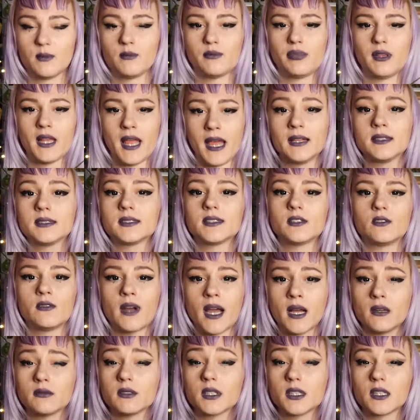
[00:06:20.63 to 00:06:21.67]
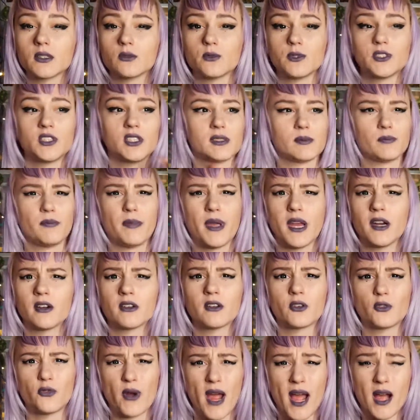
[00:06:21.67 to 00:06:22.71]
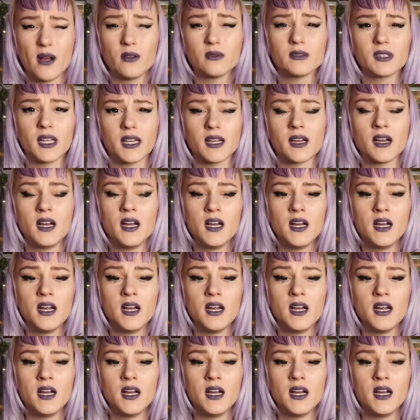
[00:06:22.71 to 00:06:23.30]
plants around it, it was just bare ground, like,